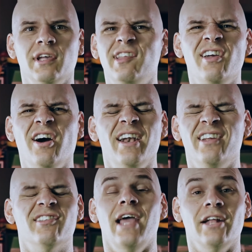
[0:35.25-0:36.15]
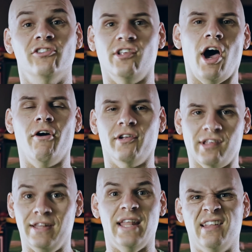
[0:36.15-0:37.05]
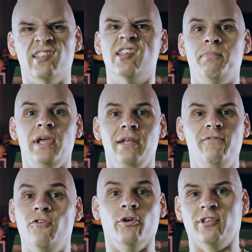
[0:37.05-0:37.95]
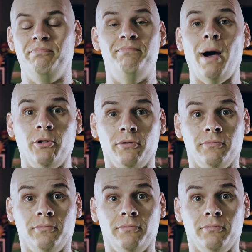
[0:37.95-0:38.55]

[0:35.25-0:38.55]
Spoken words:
because he kind of just catches Iris in that speed force bubble.